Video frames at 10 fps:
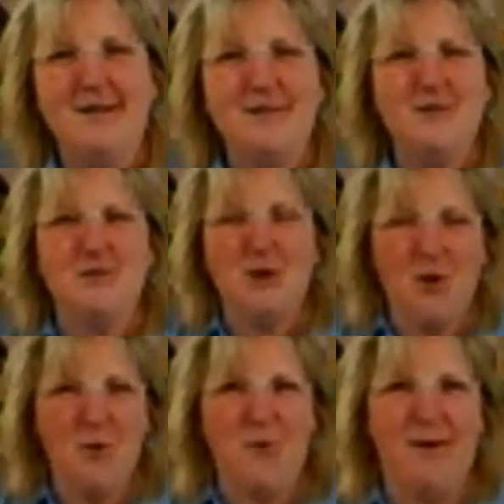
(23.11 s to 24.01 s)

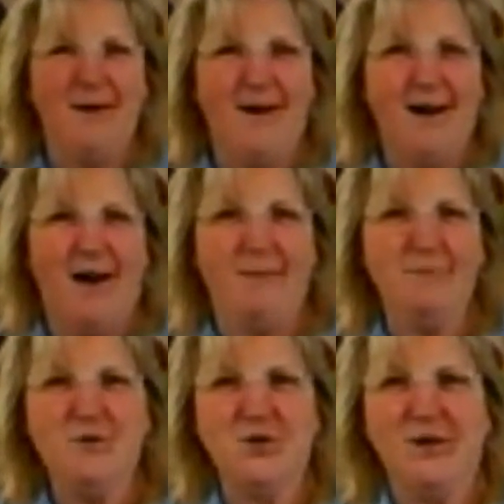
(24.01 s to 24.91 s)
So I'm
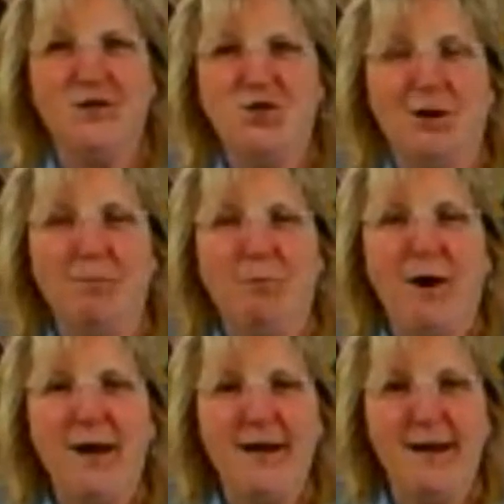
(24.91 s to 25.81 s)
just going to jump
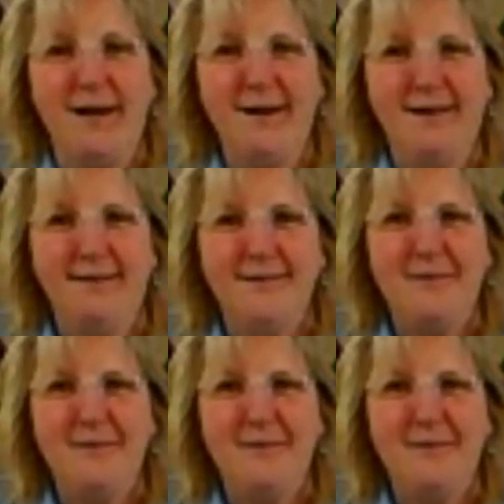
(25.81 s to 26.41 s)
right in.